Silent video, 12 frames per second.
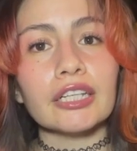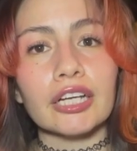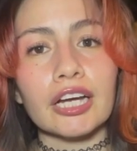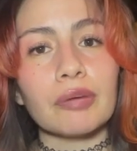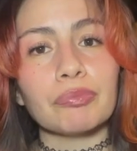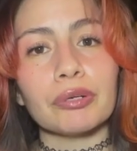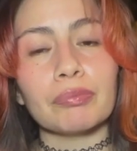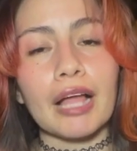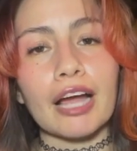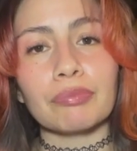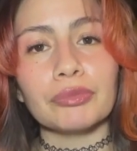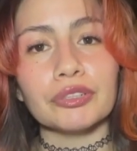look up your
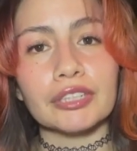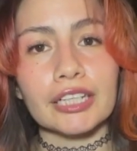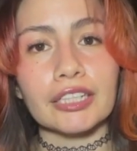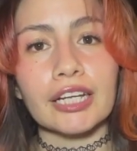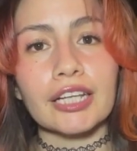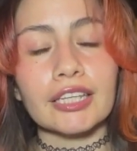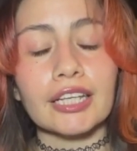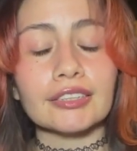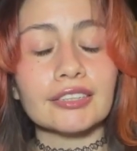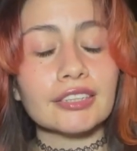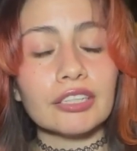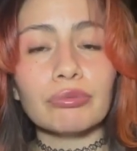Black Moon Lilith and
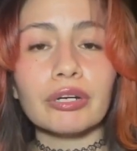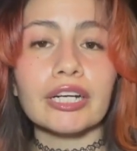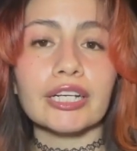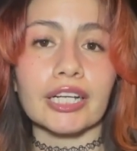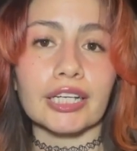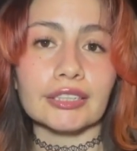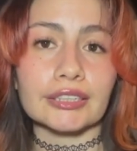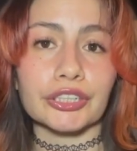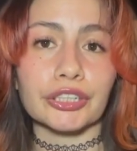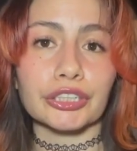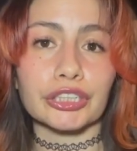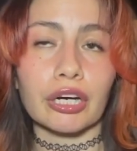see where it is in
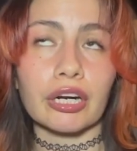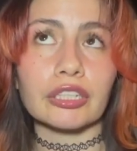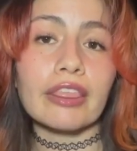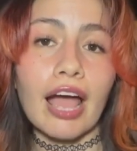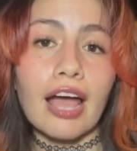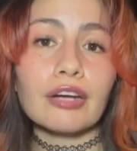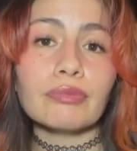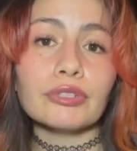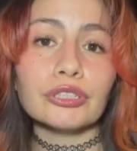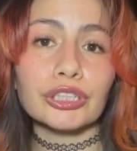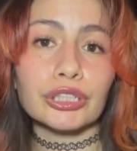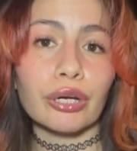your chart. That
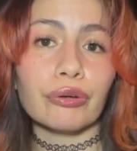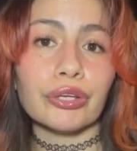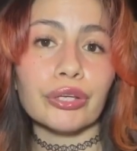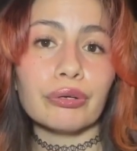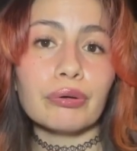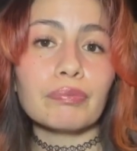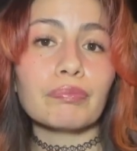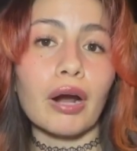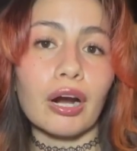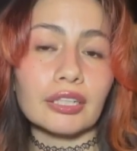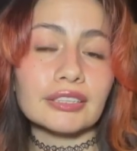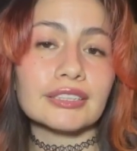will show you
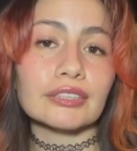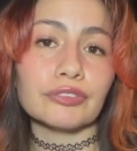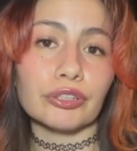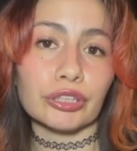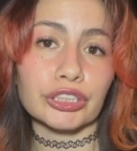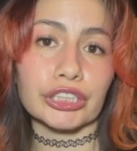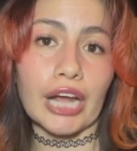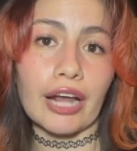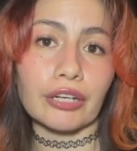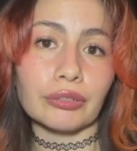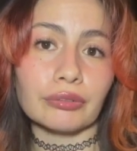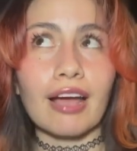parts of your
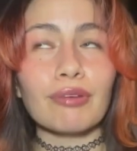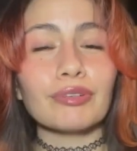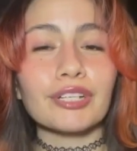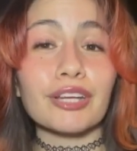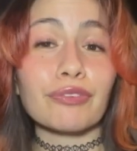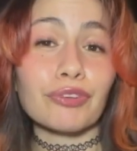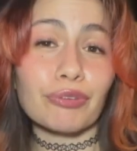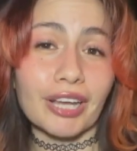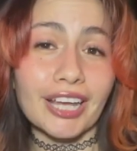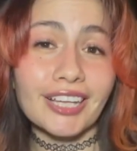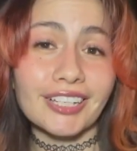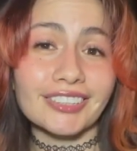shadow. That will give you
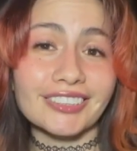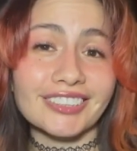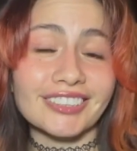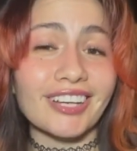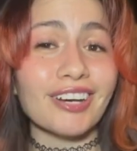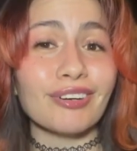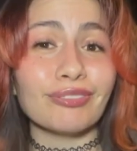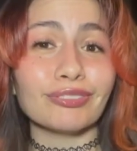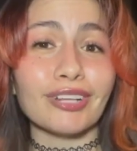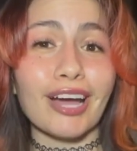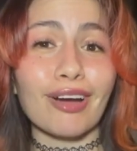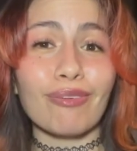hints of
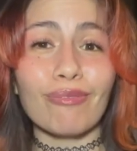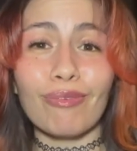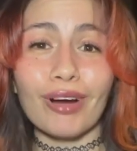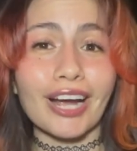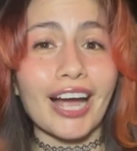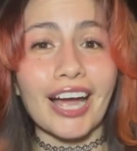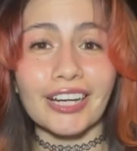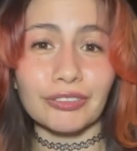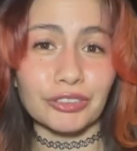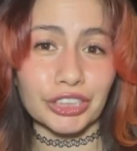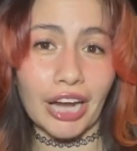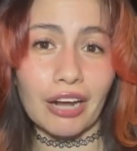what kind
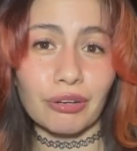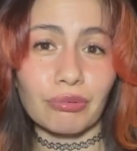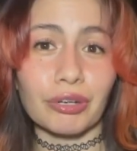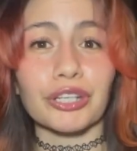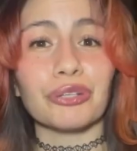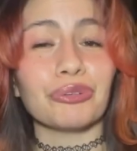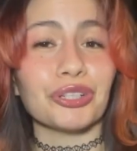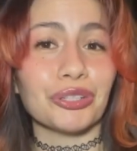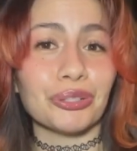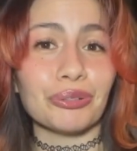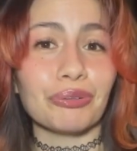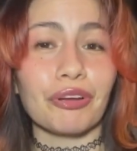of shadow work you can
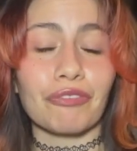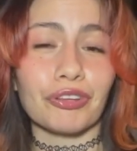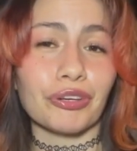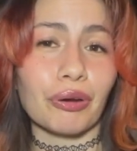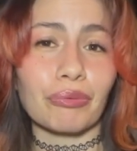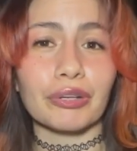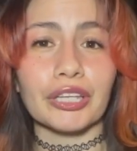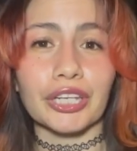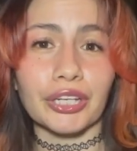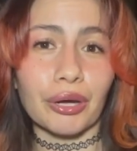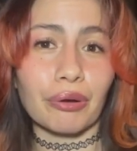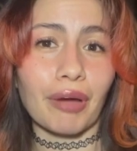do if you don't really
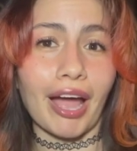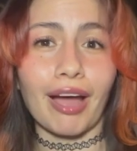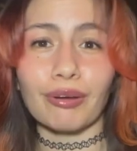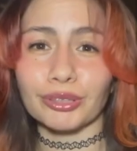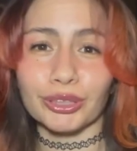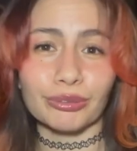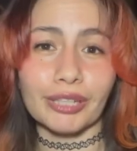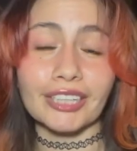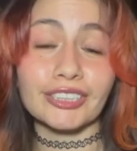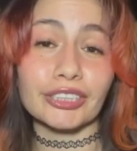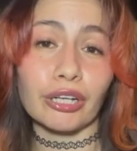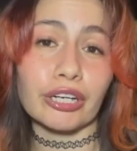know how to get
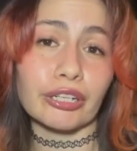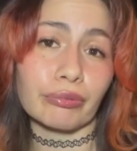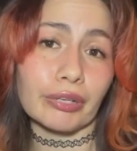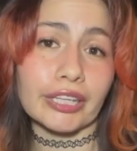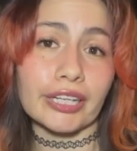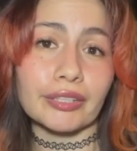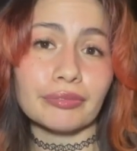started with it.